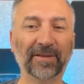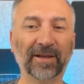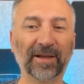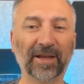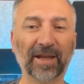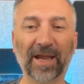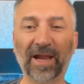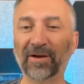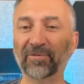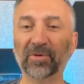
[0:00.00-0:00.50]

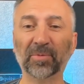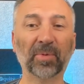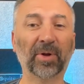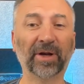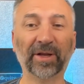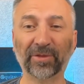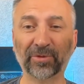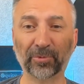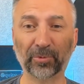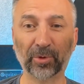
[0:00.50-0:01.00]
everybody
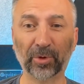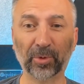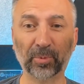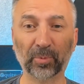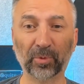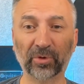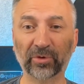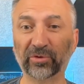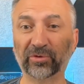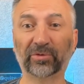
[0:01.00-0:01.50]
in the room
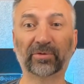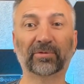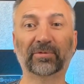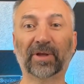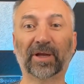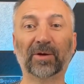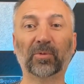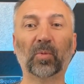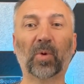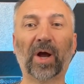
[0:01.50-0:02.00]
was
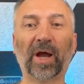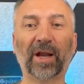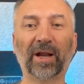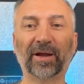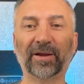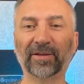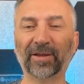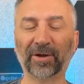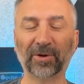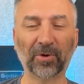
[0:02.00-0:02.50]
like
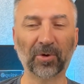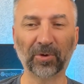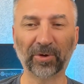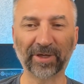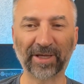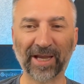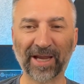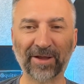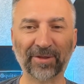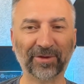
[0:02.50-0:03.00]
wide-eyed, like, holy
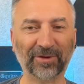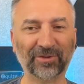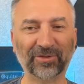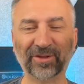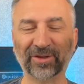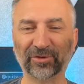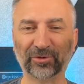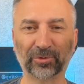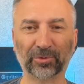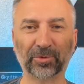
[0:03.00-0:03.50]
cow, these
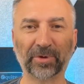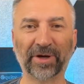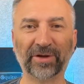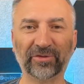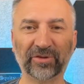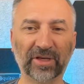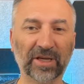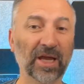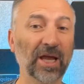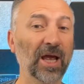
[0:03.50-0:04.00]
things are
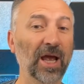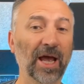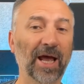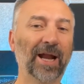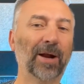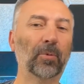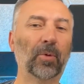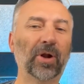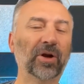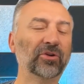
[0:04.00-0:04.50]
crazy. And
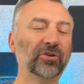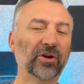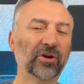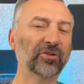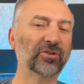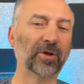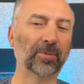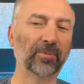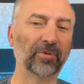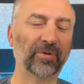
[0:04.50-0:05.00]
I want to share
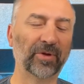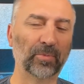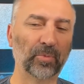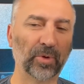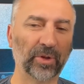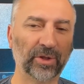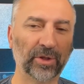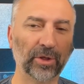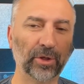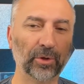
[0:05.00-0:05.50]
some of them
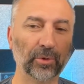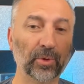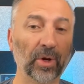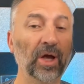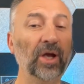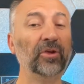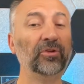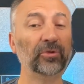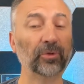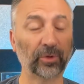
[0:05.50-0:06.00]
with you
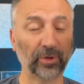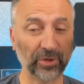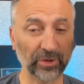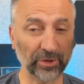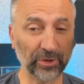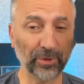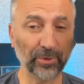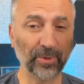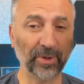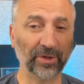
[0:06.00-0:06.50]
so that
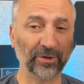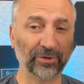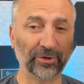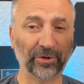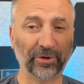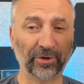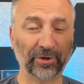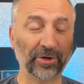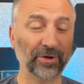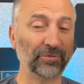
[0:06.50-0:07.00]
you, in
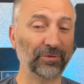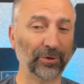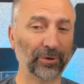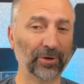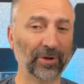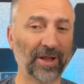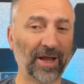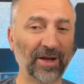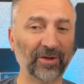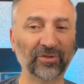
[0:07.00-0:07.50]
turn, if you're a
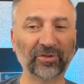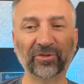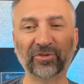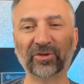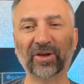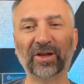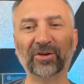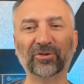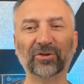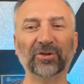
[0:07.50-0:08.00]
licensed
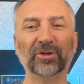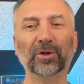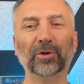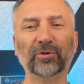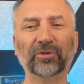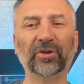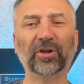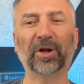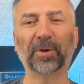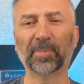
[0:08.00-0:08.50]
agent, you
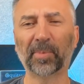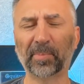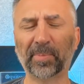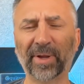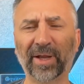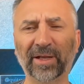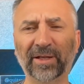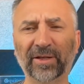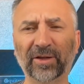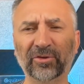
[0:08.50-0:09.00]
sit up and pay
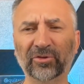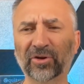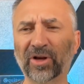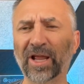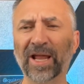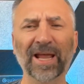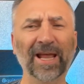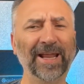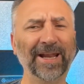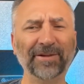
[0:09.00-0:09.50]
attention.
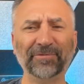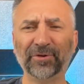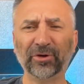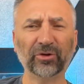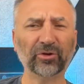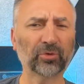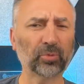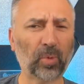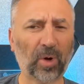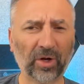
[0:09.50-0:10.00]
And if you're
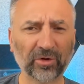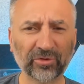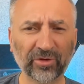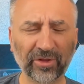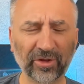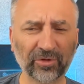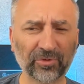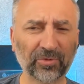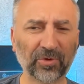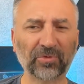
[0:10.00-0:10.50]
just watching
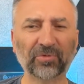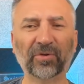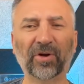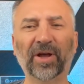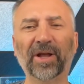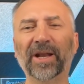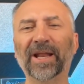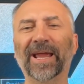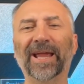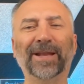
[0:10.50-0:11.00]
this for
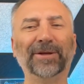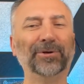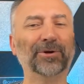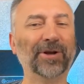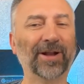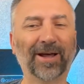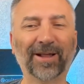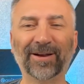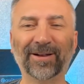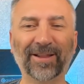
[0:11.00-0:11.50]
fun and you're
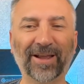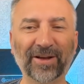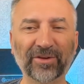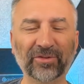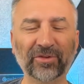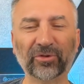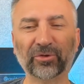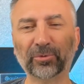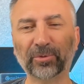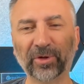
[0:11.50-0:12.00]
not a
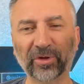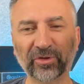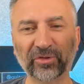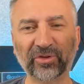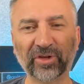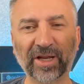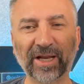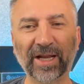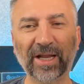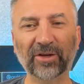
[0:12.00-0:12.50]
licensed real
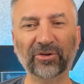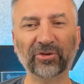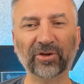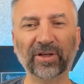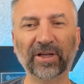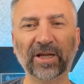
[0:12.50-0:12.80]
estate agent,